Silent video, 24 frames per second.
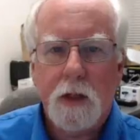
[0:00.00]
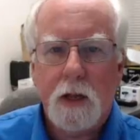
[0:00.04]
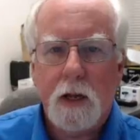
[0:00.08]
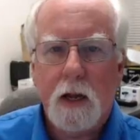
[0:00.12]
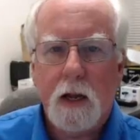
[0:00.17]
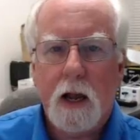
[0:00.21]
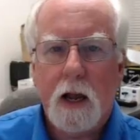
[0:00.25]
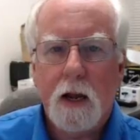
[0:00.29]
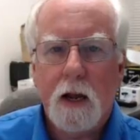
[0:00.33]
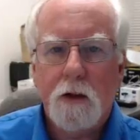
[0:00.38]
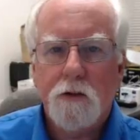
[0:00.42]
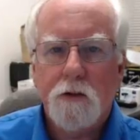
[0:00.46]

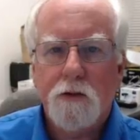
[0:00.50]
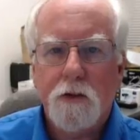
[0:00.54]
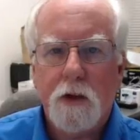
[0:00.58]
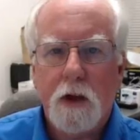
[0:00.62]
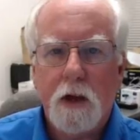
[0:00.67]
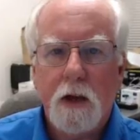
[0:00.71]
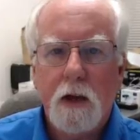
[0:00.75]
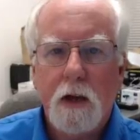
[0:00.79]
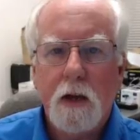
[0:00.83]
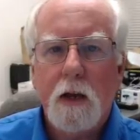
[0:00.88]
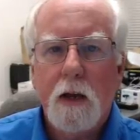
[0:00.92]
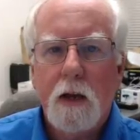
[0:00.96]
I
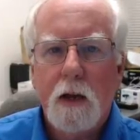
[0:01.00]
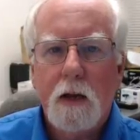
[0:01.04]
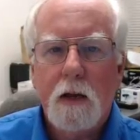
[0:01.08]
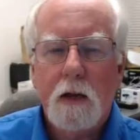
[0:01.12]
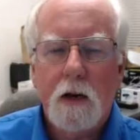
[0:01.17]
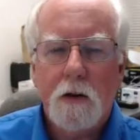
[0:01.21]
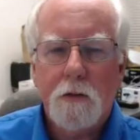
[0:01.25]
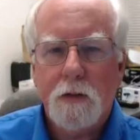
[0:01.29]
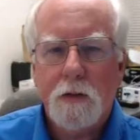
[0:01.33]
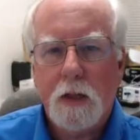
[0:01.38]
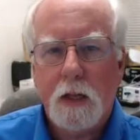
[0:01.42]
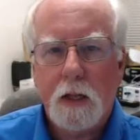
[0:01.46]
say,
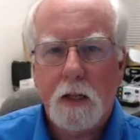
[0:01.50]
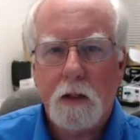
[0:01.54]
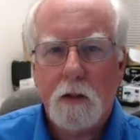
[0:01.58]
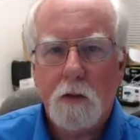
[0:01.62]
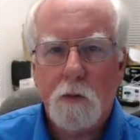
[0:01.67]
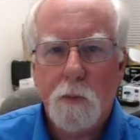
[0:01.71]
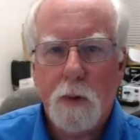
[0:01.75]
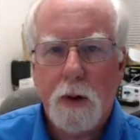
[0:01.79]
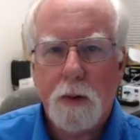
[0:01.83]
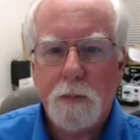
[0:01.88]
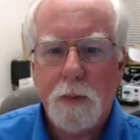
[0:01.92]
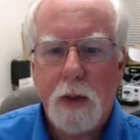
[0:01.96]
everything the
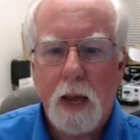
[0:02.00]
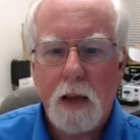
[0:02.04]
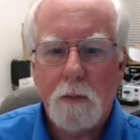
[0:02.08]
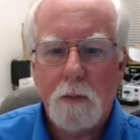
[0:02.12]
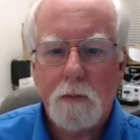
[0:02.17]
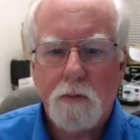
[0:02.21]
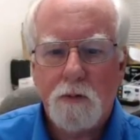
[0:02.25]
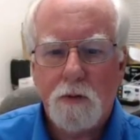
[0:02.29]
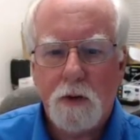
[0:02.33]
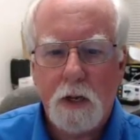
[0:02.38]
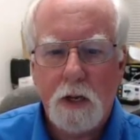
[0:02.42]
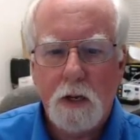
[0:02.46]
webcam
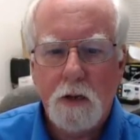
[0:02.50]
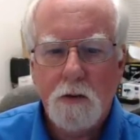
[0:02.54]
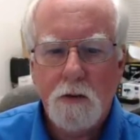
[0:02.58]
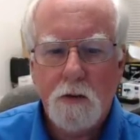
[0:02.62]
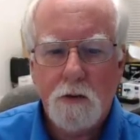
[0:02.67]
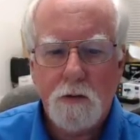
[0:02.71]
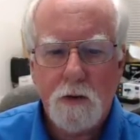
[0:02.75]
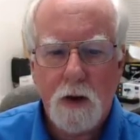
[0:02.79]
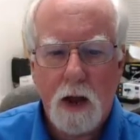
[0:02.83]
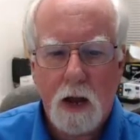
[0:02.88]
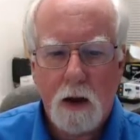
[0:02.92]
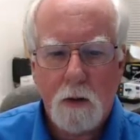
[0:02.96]
sees is
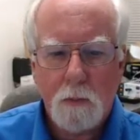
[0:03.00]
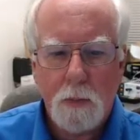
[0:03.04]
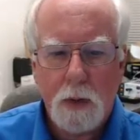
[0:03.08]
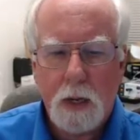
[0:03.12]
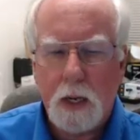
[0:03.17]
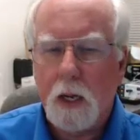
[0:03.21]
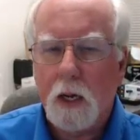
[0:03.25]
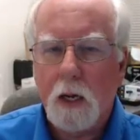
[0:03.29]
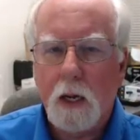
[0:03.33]
now being.